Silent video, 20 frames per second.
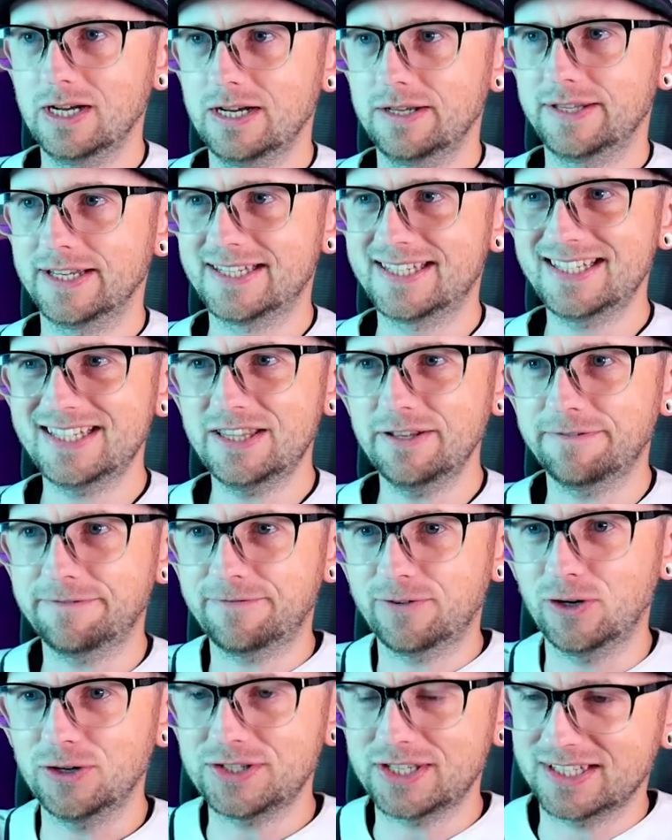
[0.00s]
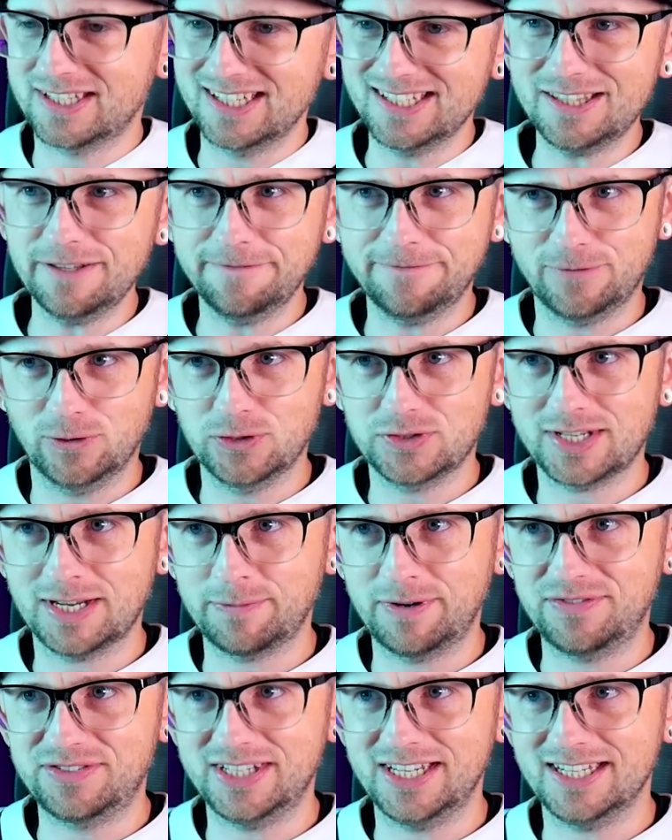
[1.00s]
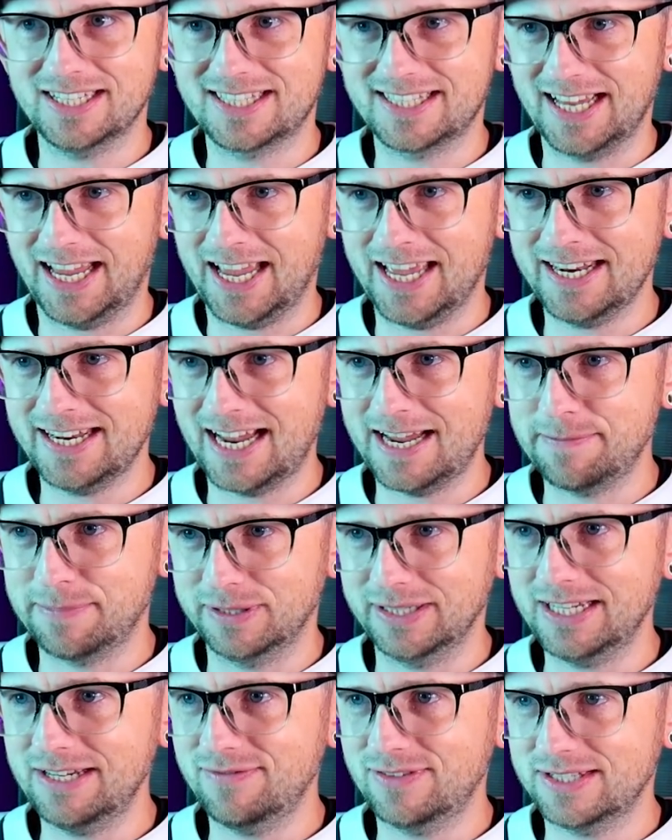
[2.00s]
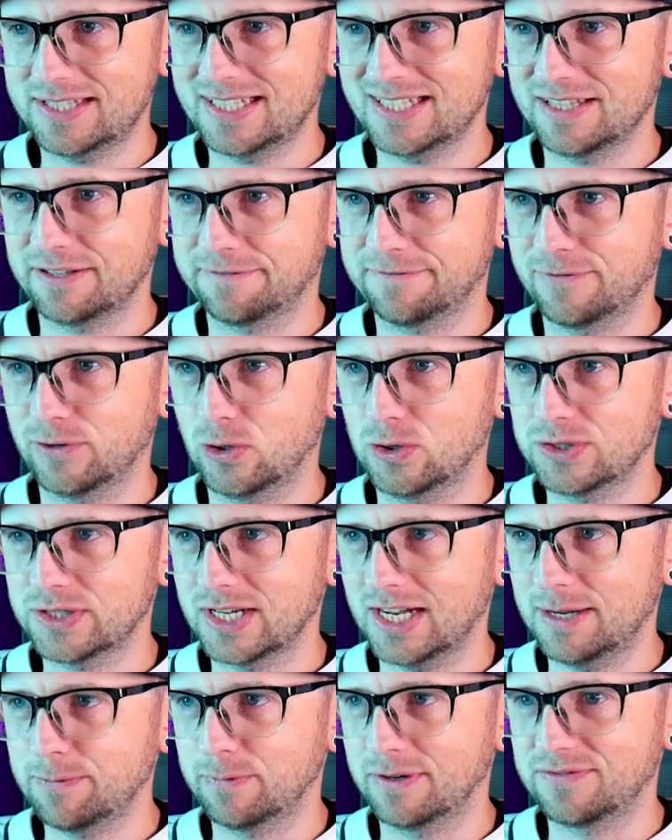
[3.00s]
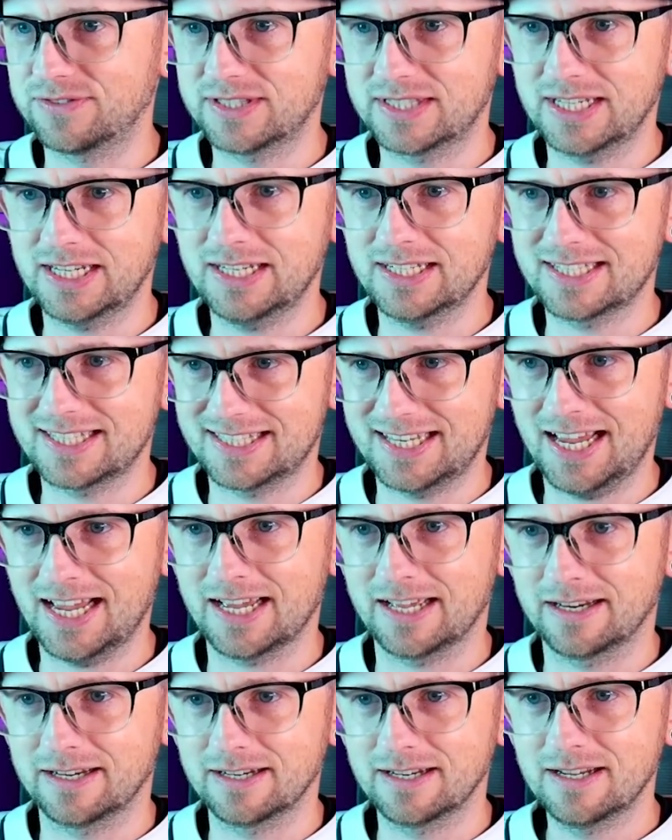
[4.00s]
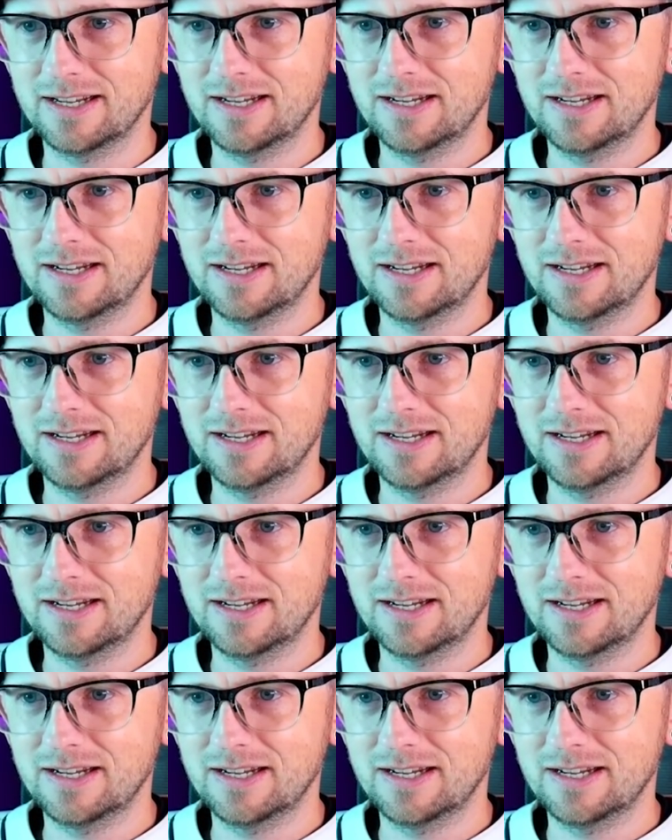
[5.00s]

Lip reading: Is this the first time we've seen sand? I believe this is the first time we've seen sand.